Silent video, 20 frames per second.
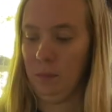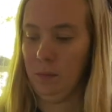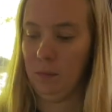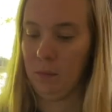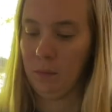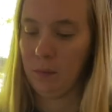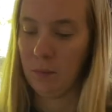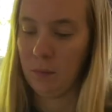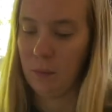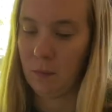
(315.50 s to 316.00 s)

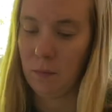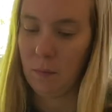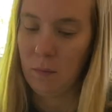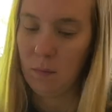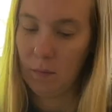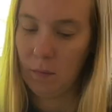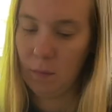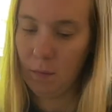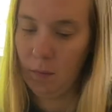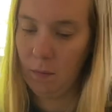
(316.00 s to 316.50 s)

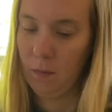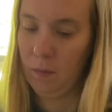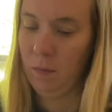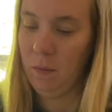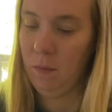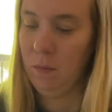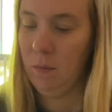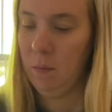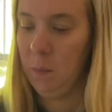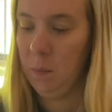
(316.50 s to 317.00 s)

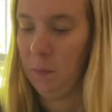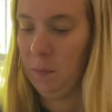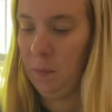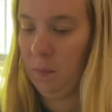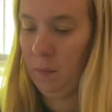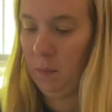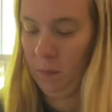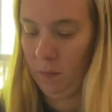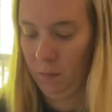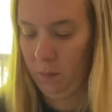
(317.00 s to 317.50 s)

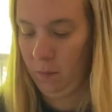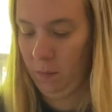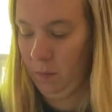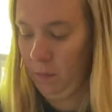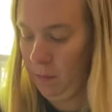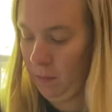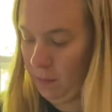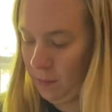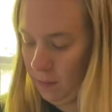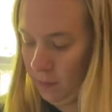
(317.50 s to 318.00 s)

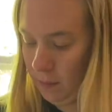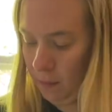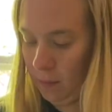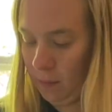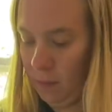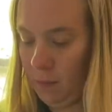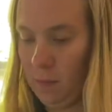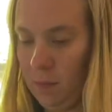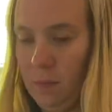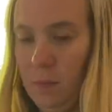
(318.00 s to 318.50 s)

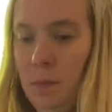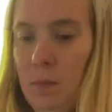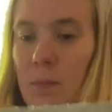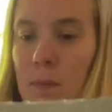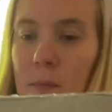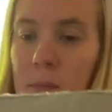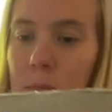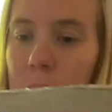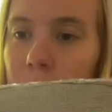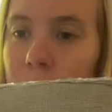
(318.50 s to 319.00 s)

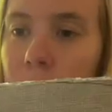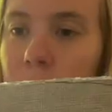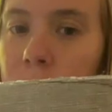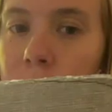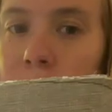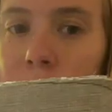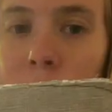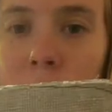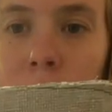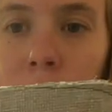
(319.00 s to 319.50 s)

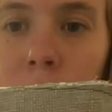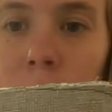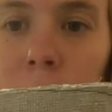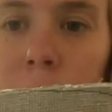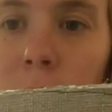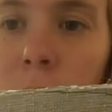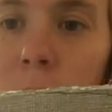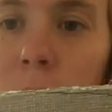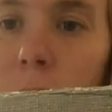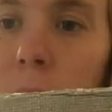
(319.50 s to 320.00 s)

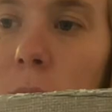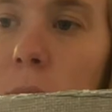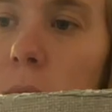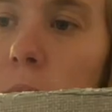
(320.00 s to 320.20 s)
Nobody speaks.